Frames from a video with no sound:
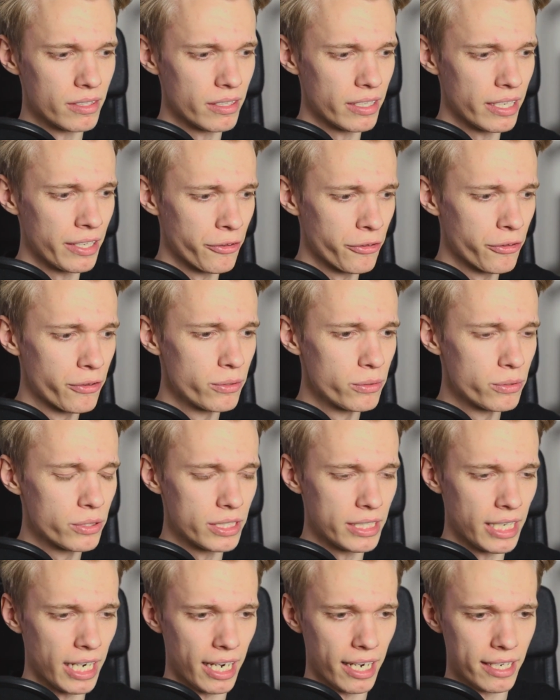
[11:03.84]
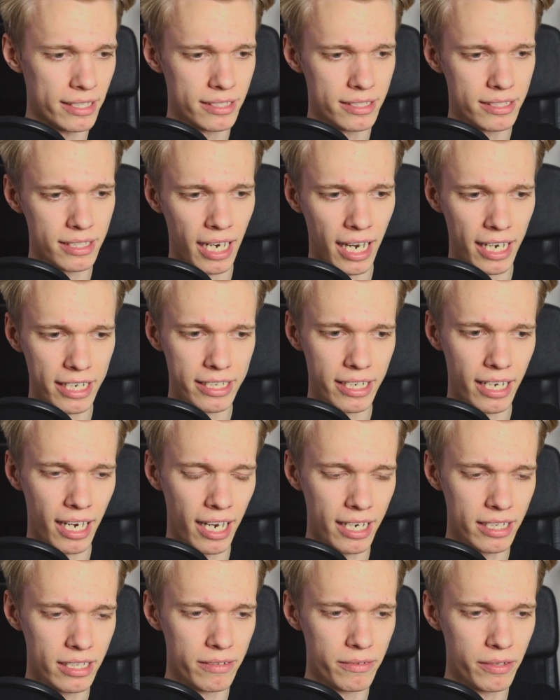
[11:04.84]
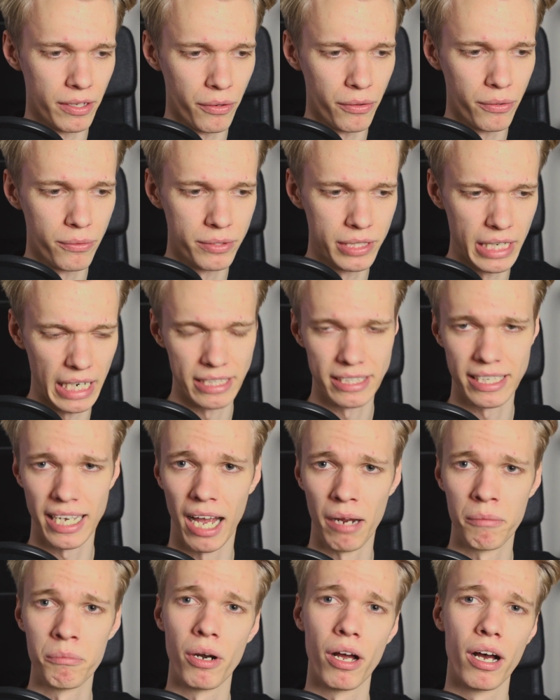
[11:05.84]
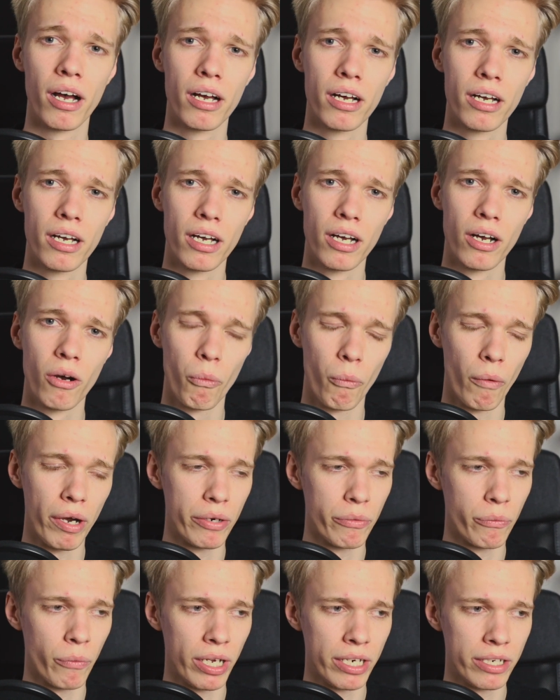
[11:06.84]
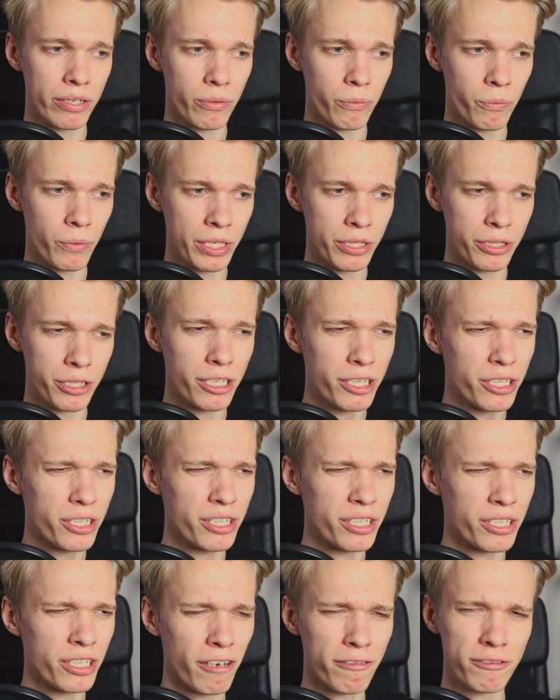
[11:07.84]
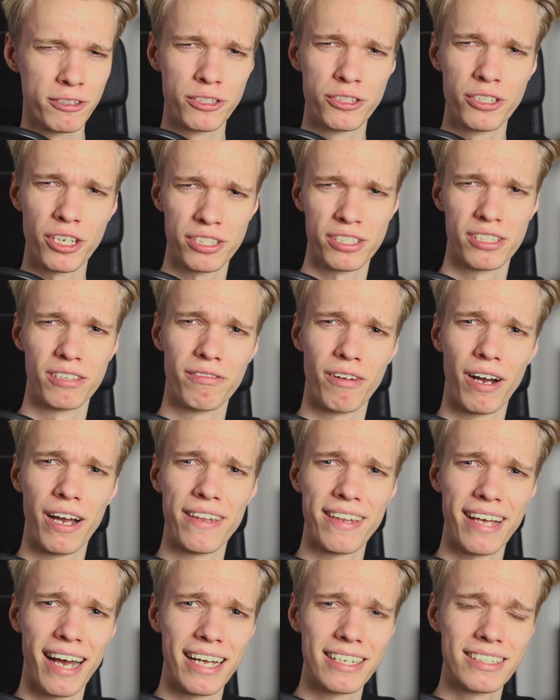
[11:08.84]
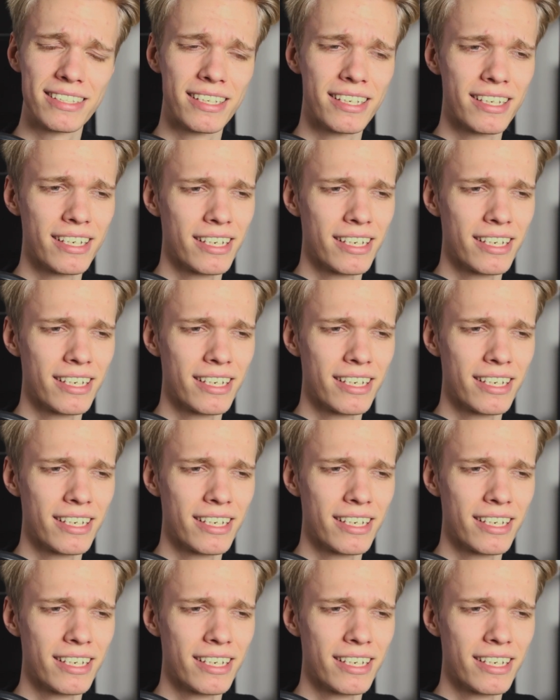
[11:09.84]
enthusiast, high level enthusiast camera? When are you good enough to justify that?